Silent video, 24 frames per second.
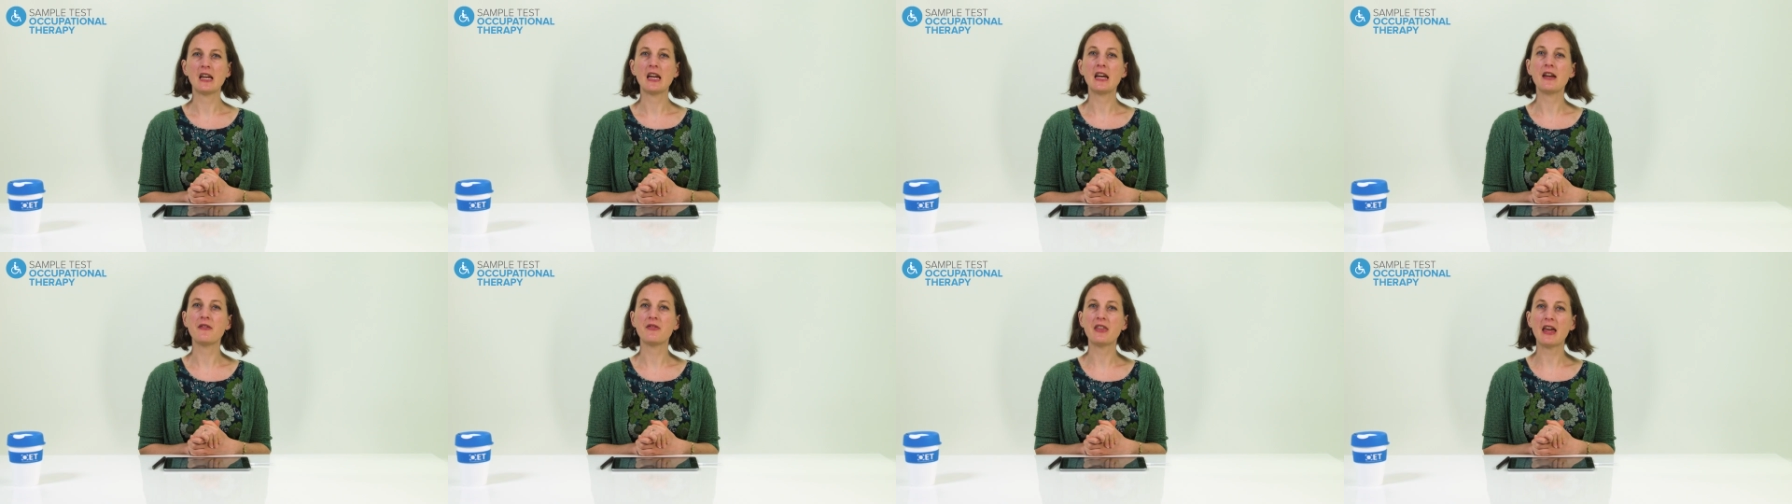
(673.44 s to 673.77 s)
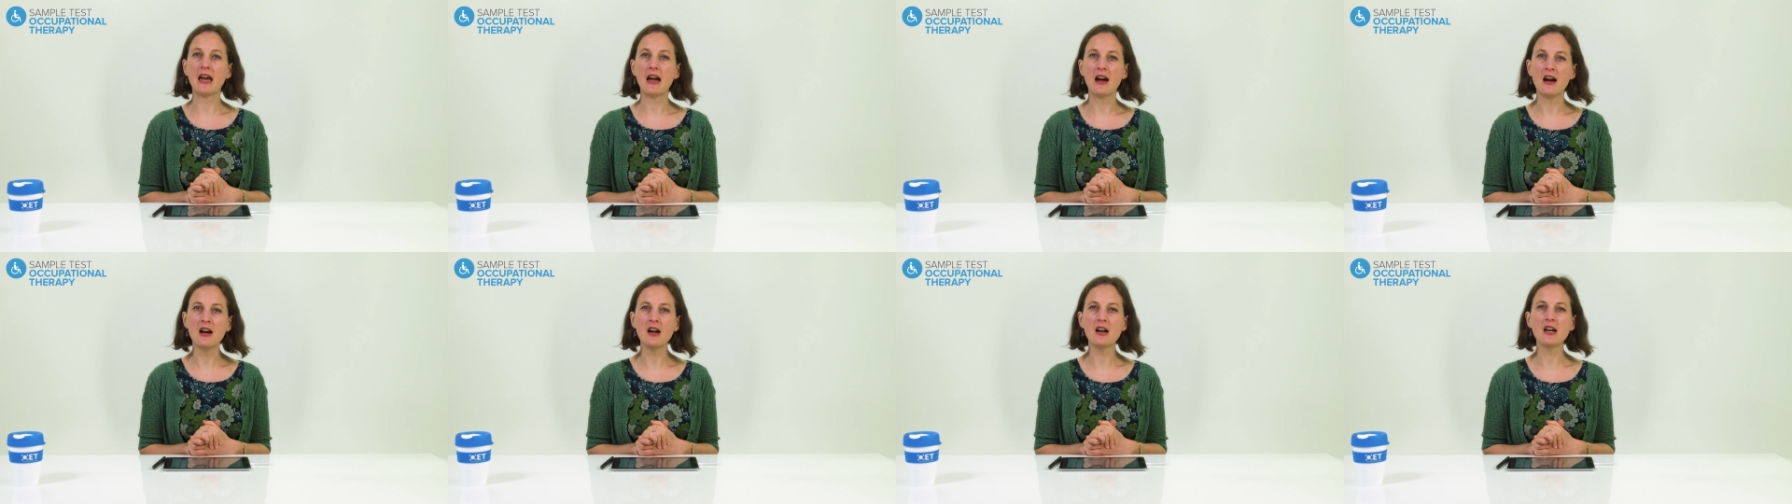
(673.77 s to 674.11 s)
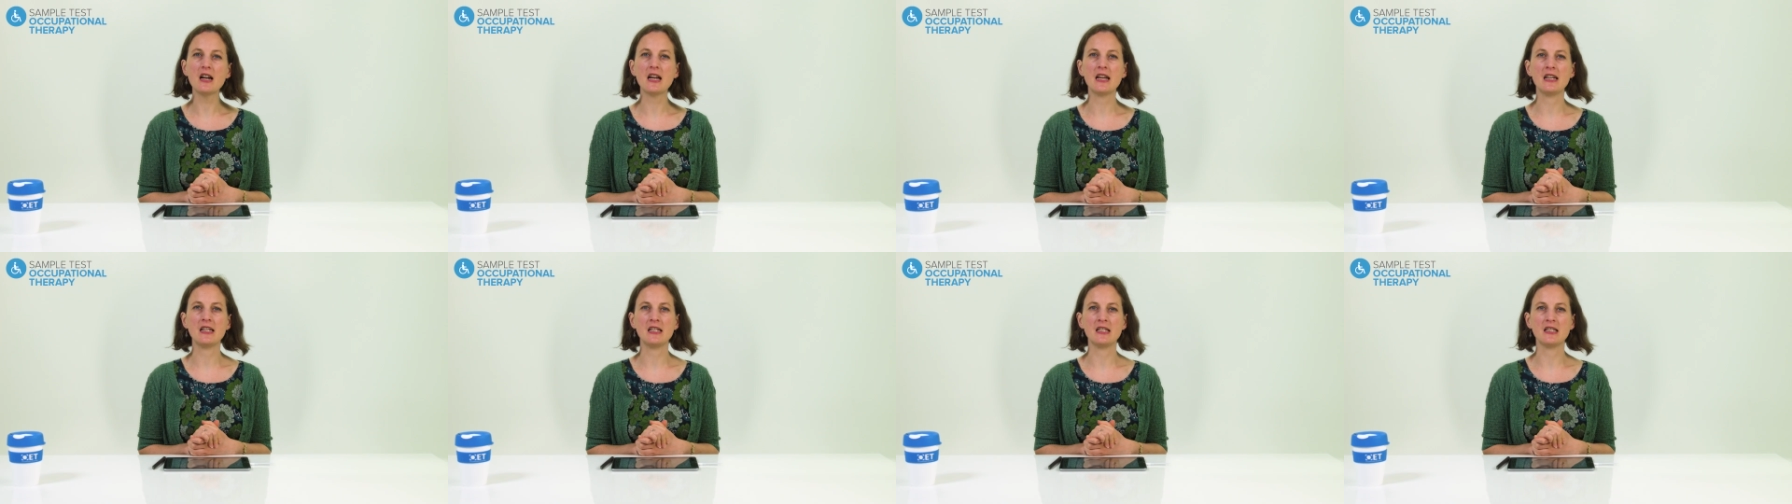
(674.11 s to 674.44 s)
If there are
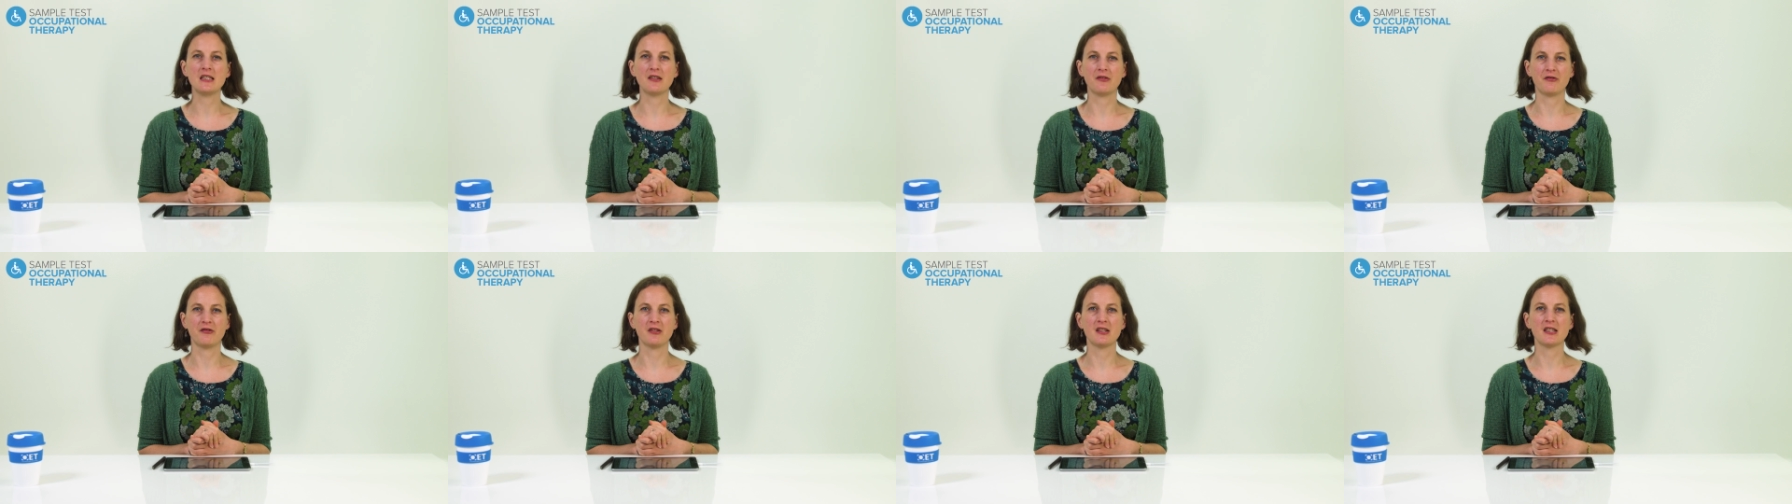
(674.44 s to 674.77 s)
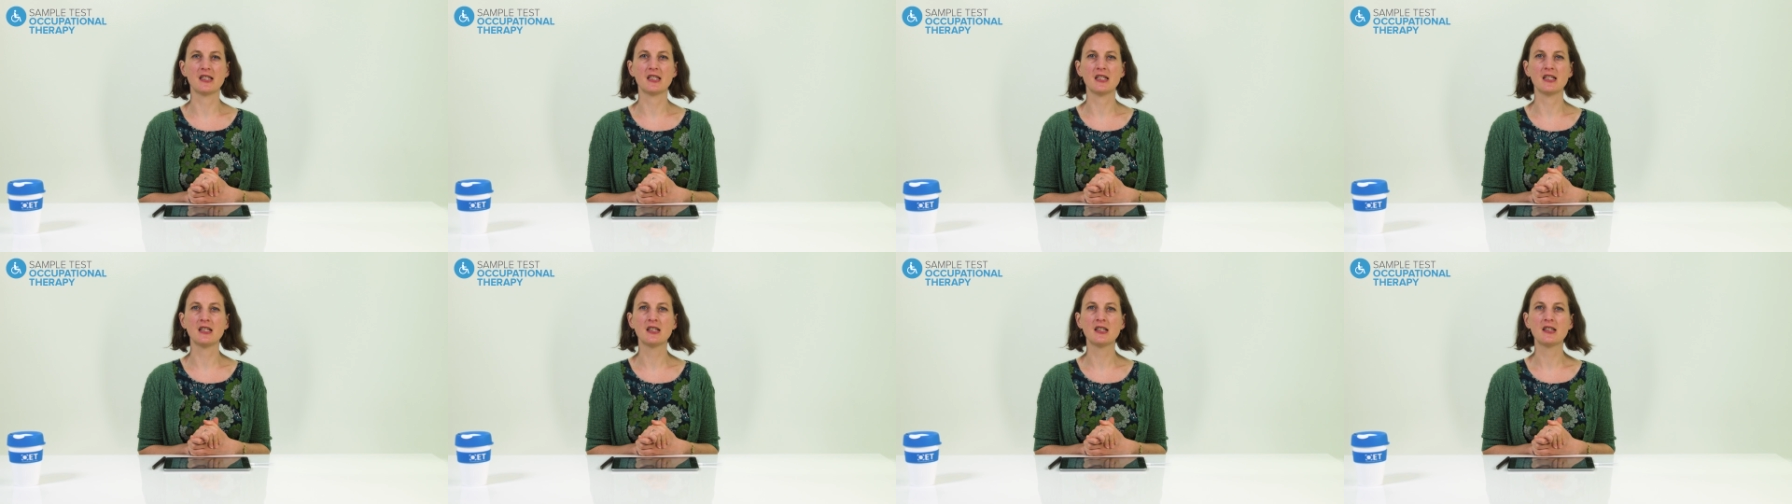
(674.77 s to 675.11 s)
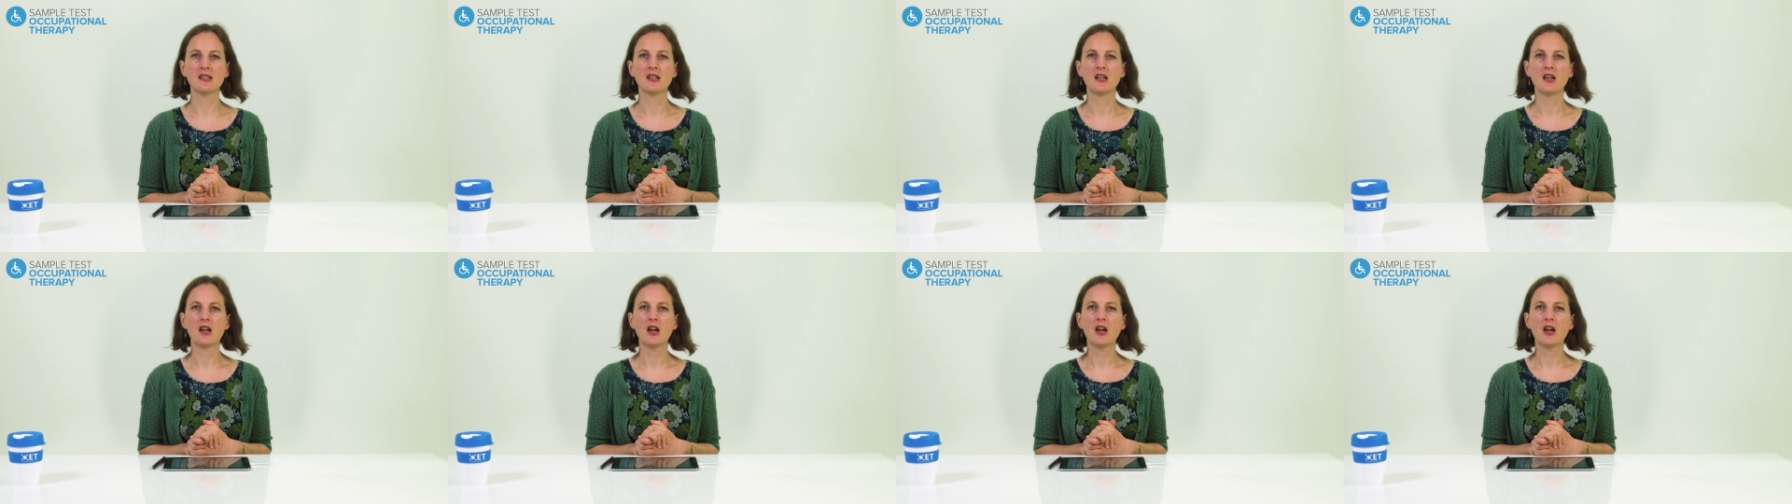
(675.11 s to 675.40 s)
any differences,